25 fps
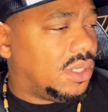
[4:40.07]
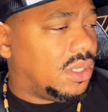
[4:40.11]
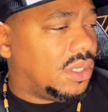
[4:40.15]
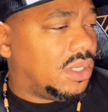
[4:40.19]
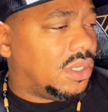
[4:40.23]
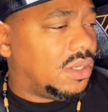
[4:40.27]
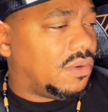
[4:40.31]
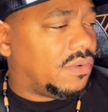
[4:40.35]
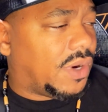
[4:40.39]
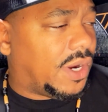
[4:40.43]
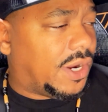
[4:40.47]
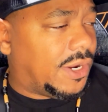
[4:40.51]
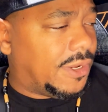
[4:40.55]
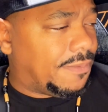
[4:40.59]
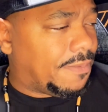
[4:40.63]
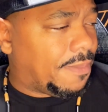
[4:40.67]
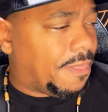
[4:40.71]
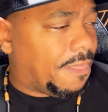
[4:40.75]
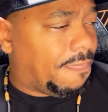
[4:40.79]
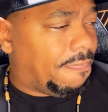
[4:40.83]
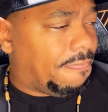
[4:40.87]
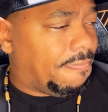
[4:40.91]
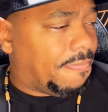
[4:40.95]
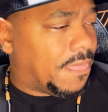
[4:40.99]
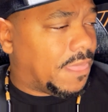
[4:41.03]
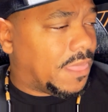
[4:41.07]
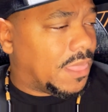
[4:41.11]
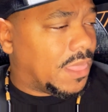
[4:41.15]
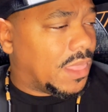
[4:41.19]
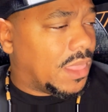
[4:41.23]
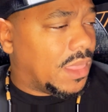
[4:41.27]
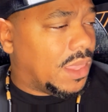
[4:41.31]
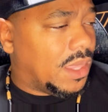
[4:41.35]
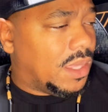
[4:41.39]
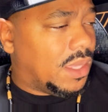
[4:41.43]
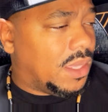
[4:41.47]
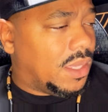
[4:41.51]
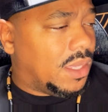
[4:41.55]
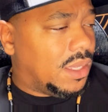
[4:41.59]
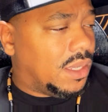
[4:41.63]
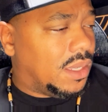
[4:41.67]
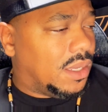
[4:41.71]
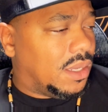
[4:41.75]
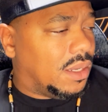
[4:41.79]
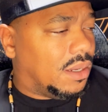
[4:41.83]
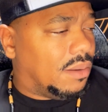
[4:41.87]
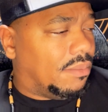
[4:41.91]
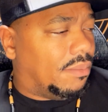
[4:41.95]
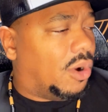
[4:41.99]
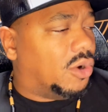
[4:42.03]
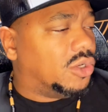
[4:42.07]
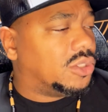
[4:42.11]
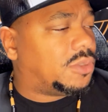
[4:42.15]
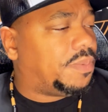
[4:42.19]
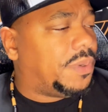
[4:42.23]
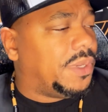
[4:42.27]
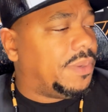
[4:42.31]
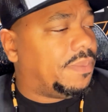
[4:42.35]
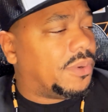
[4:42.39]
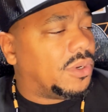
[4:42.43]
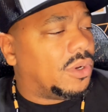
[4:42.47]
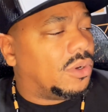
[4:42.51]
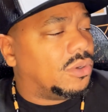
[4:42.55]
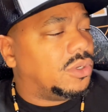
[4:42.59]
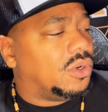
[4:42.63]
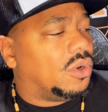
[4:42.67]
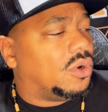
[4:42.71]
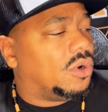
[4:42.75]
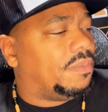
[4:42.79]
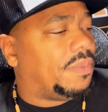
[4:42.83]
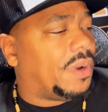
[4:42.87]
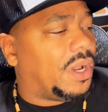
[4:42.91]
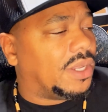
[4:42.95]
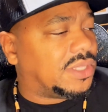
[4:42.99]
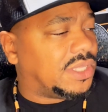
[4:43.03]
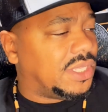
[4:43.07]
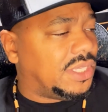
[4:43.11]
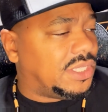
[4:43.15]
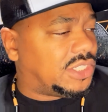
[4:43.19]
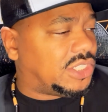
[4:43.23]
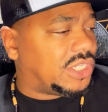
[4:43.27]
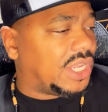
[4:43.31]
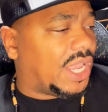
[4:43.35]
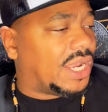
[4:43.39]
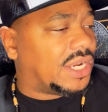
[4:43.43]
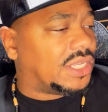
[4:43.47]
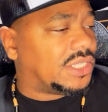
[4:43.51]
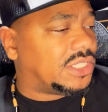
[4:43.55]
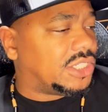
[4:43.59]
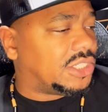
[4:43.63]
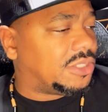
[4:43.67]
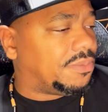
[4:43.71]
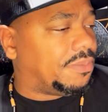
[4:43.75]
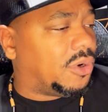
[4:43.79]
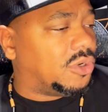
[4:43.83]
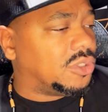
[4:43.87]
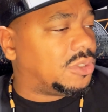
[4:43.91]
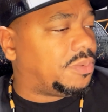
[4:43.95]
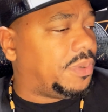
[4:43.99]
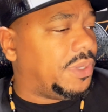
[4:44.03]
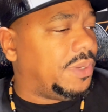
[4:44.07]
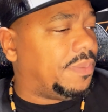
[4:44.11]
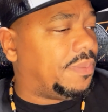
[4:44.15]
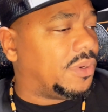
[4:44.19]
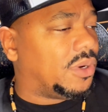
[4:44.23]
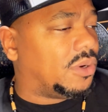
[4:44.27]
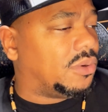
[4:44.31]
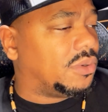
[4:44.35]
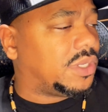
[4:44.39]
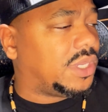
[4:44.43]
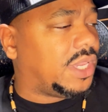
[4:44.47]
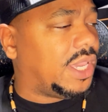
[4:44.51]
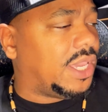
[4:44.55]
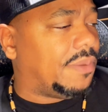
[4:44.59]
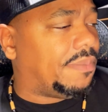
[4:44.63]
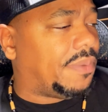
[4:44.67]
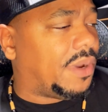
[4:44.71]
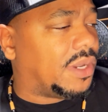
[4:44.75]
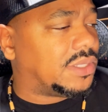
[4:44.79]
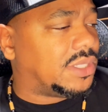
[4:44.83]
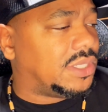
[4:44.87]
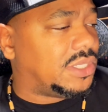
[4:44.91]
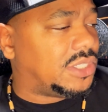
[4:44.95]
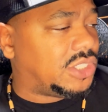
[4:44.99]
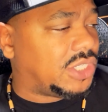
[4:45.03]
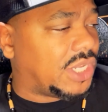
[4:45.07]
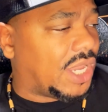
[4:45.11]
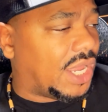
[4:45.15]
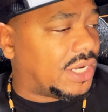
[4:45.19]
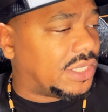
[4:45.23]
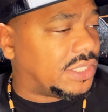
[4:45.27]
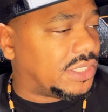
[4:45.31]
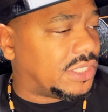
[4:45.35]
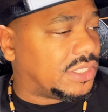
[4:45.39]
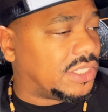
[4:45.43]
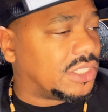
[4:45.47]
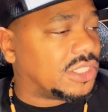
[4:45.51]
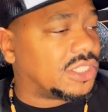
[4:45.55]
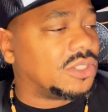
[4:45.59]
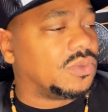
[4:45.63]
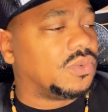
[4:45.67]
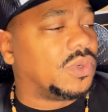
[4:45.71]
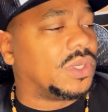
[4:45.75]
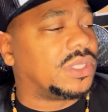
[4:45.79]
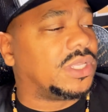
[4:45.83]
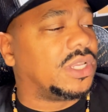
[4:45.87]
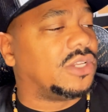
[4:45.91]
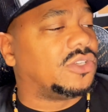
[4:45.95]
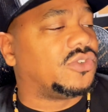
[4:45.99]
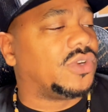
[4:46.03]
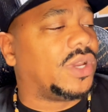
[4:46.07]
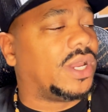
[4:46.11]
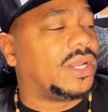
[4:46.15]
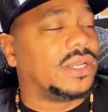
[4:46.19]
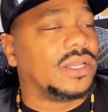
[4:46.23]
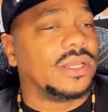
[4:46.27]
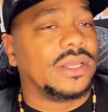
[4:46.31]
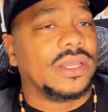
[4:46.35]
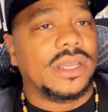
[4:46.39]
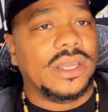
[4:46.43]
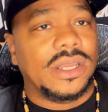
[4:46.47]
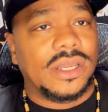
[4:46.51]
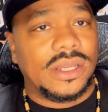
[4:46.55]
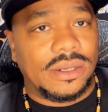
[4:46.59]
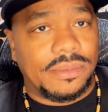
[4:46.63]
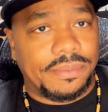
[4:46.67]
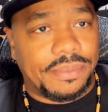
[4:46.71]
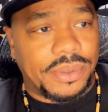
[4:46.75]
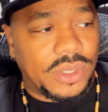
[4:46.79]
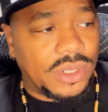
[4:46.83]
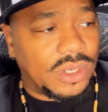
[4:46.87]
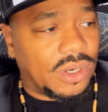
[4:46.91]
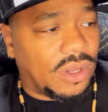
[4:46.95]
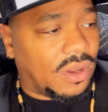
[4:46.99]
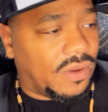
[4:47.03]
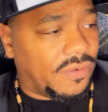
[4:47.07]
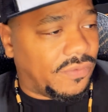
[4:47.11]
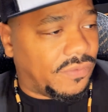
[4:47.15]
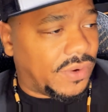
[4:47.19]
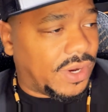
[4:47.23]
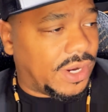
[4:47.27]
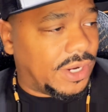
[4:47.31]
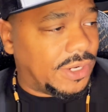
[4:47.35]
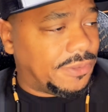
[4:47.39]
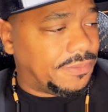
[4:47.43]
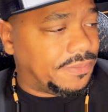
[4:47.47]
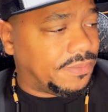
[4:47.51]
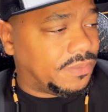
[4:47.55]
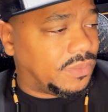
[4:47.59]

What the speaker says: Right? Most people don't know about these challenges. Most people don't care about these challenges. This is what they're trying to pull off, right?